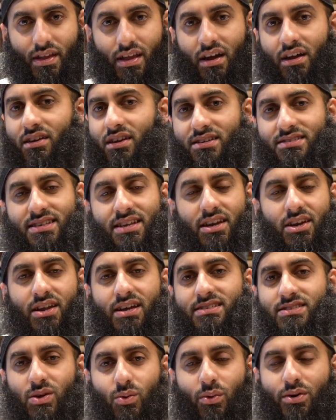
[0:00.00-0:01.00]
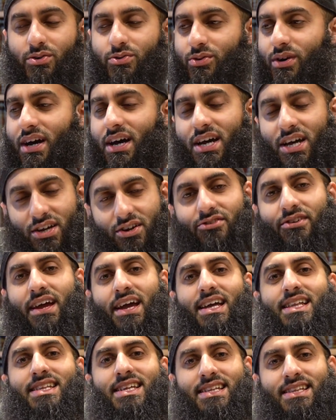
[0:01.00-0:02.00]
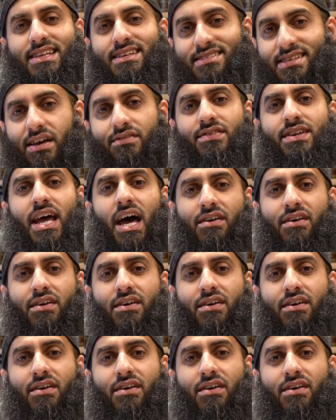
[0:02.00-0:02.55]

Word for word: Allah said, Allah is the one who created the seven